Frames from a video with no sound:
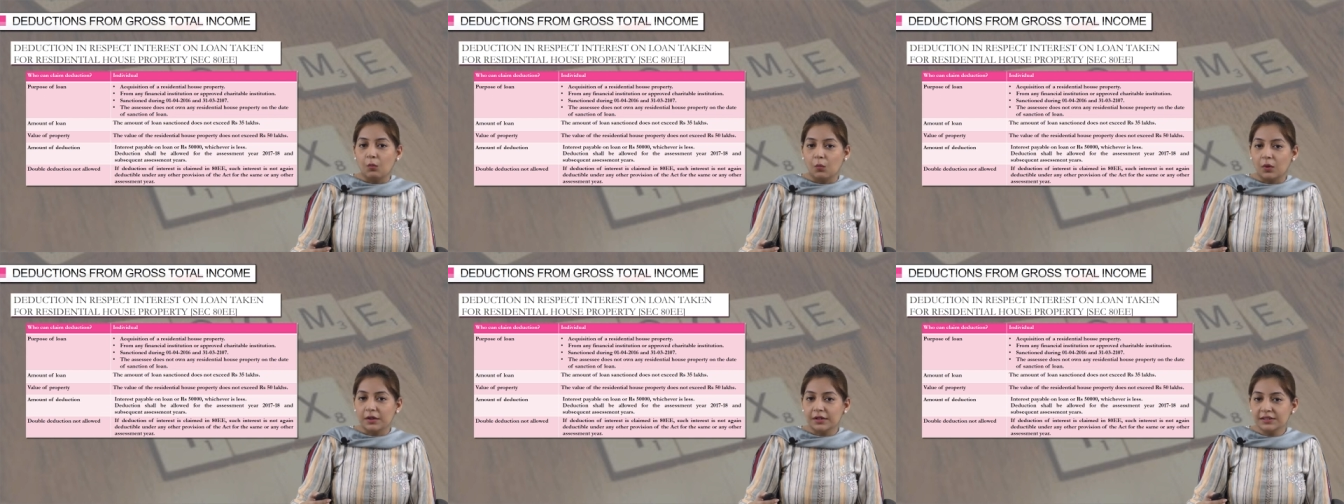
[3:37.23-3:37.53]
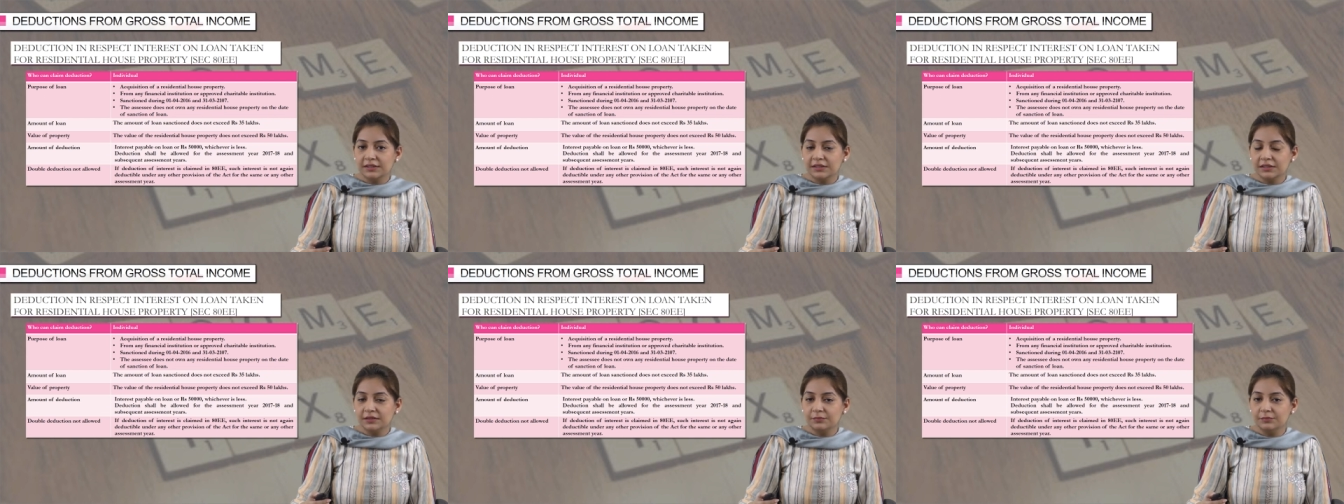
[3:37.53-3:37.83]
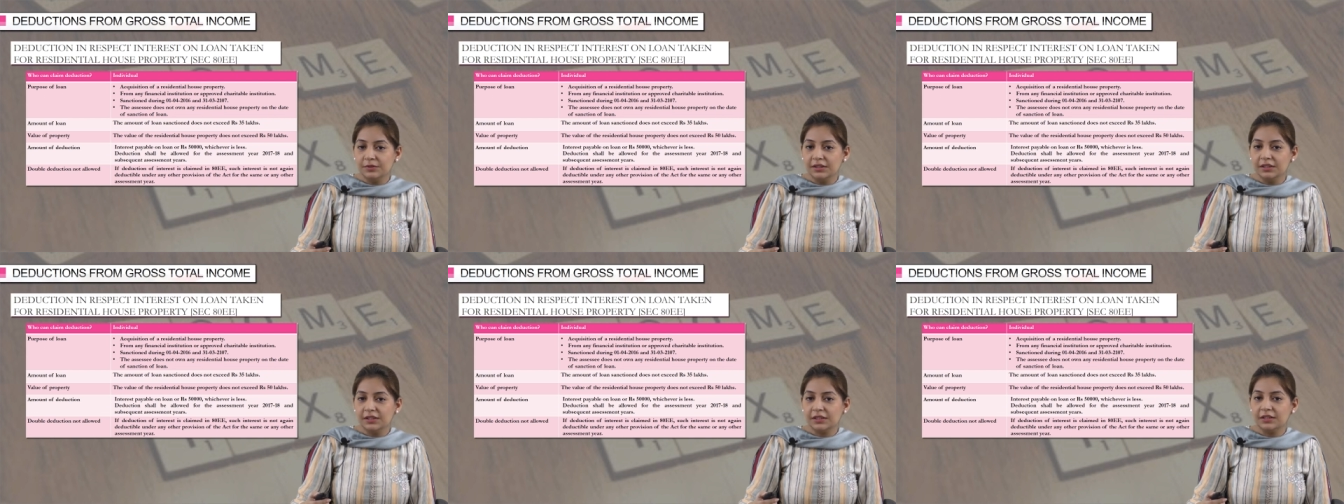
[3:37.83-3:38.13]
What does
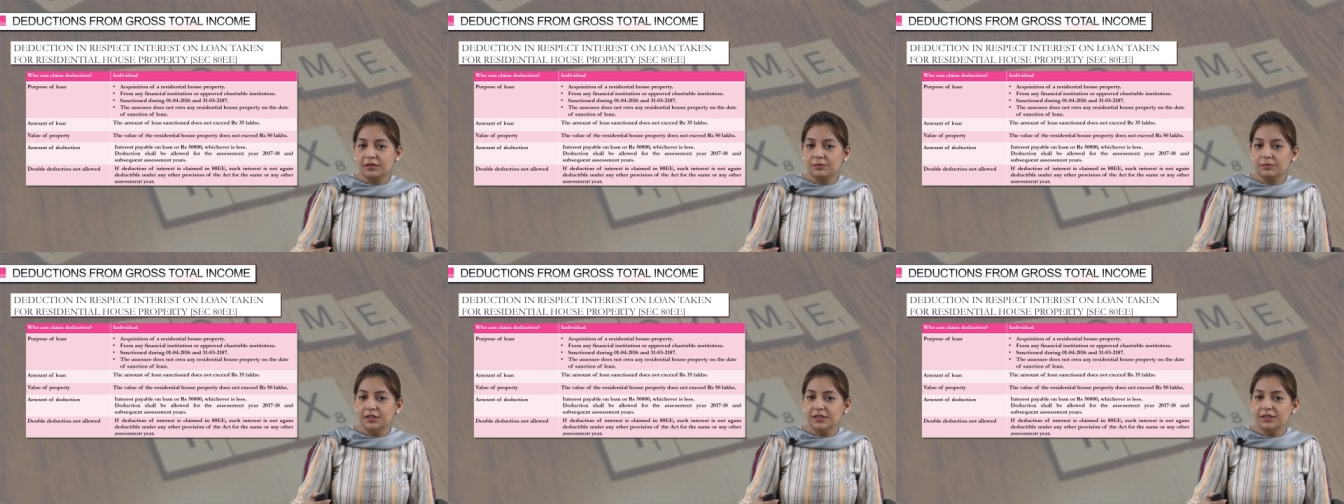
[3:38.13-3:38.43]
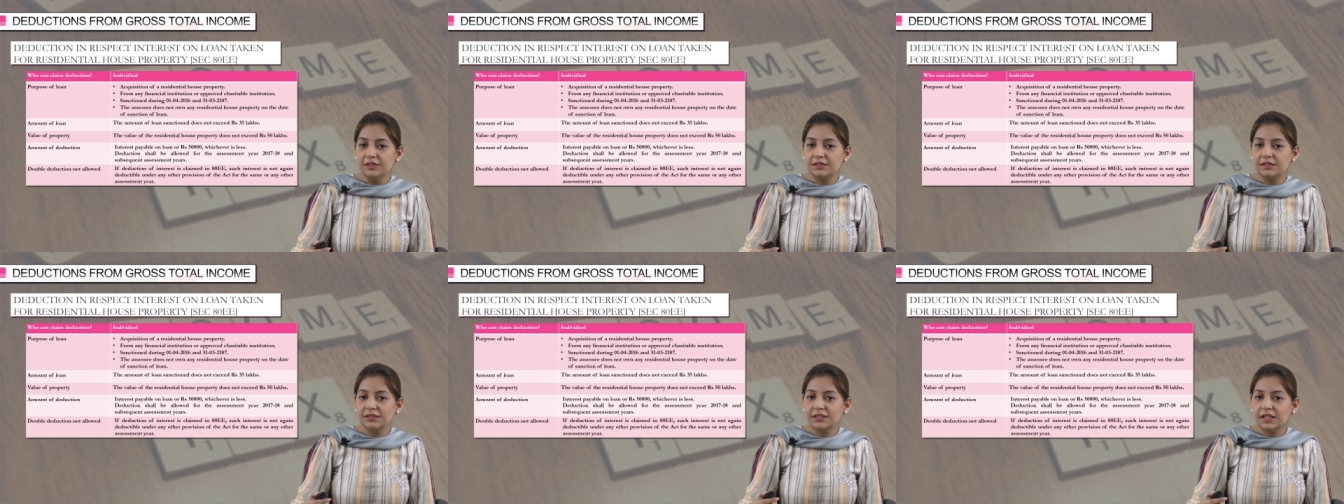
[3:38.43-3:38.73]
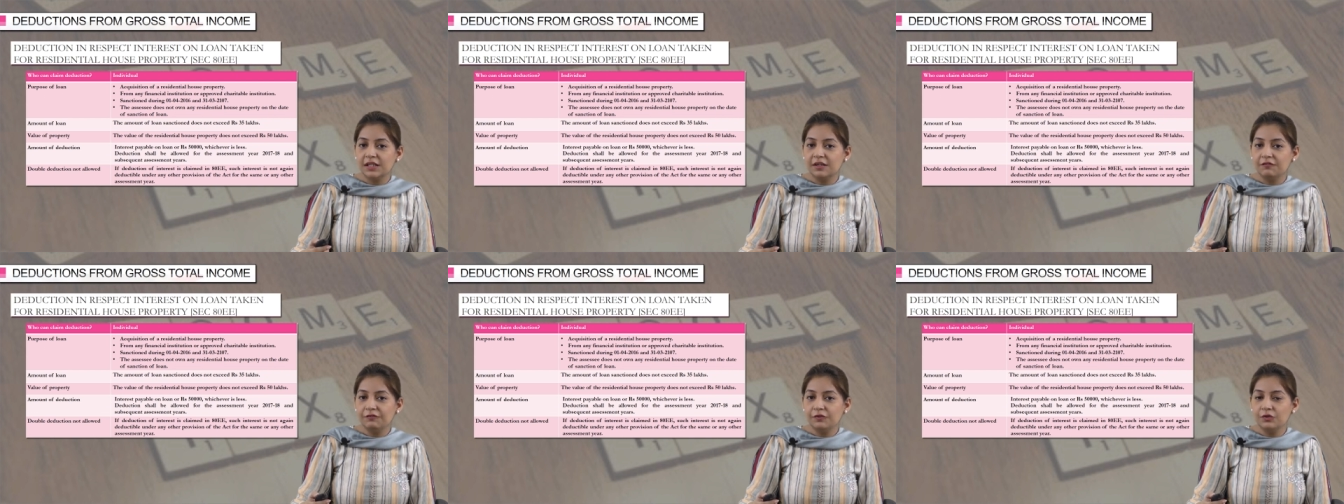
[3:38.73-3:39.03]
it mean? It means
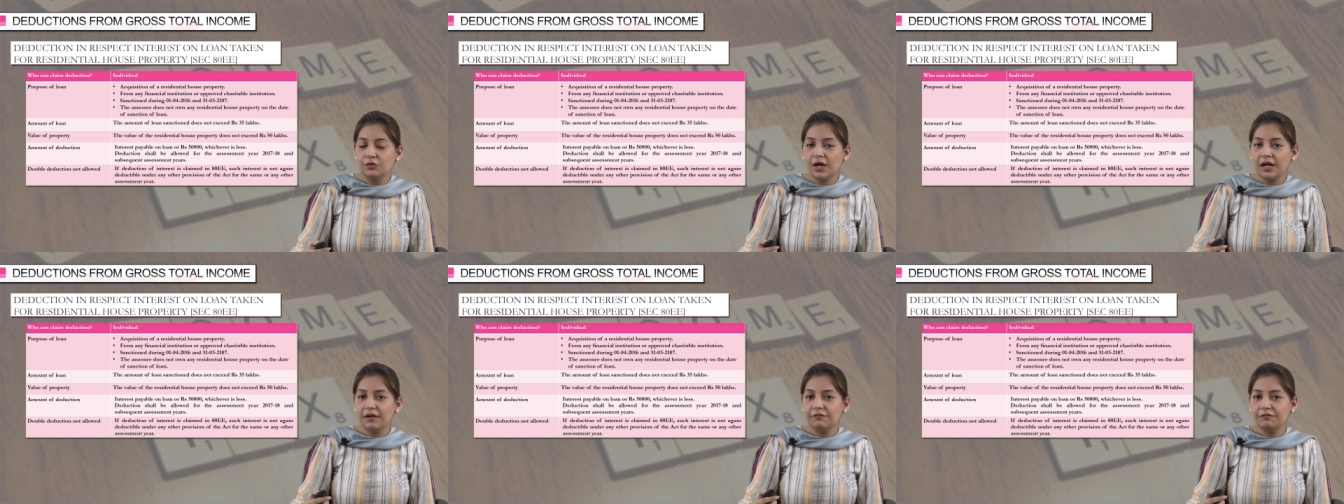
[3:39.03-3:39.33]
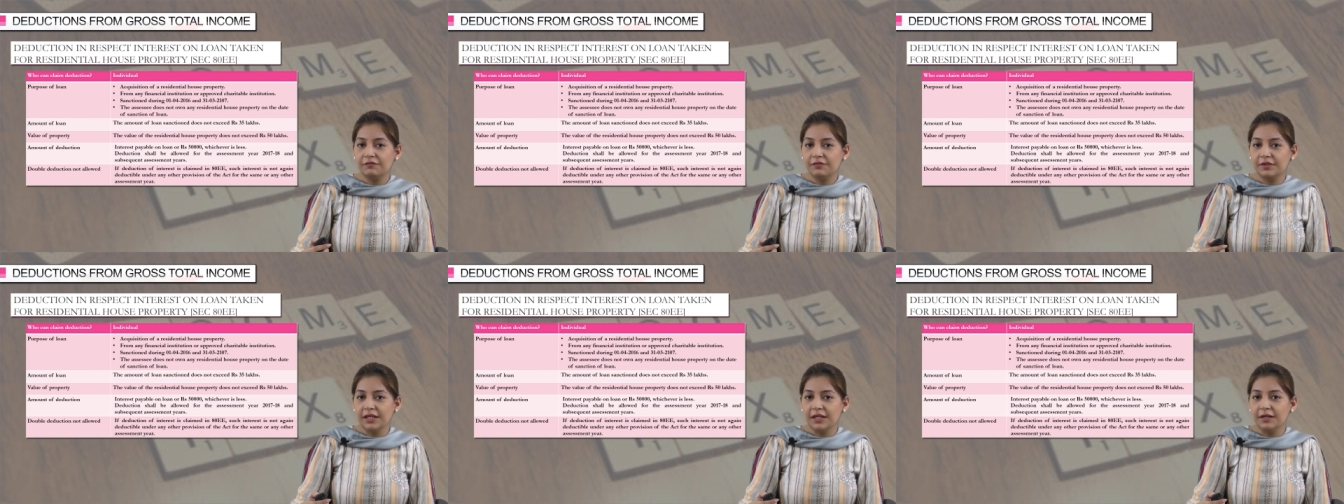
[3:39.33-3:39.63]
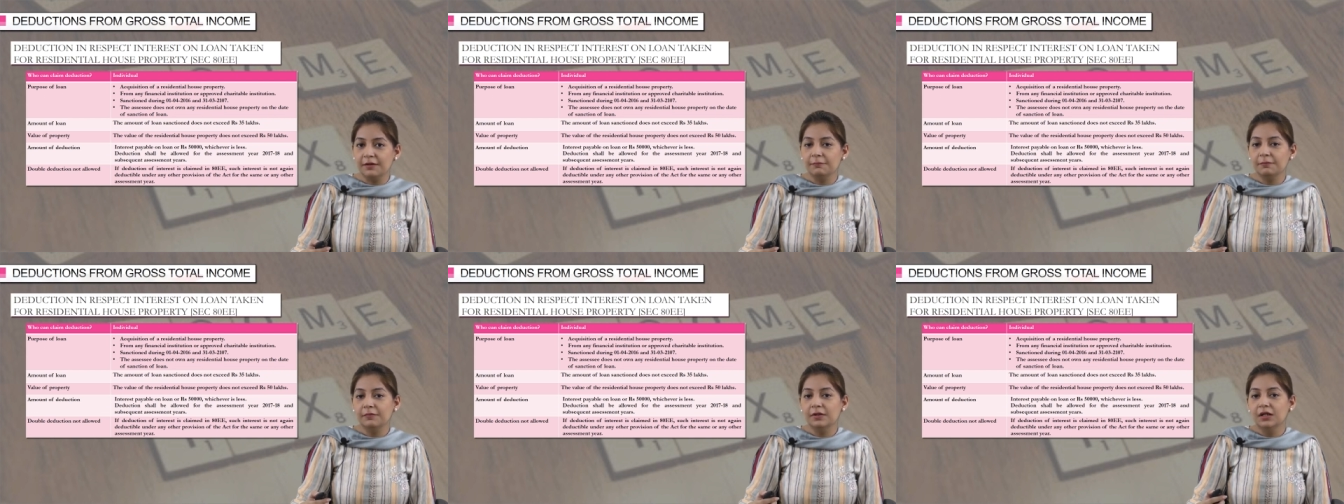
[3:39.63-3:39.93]
if you have
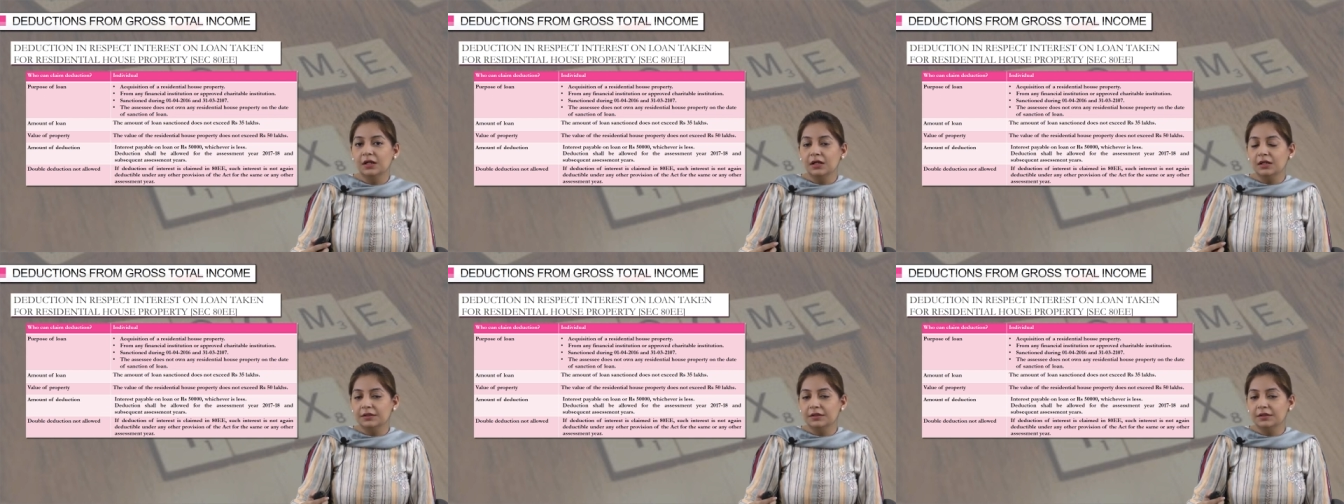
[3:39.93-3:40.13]
claimed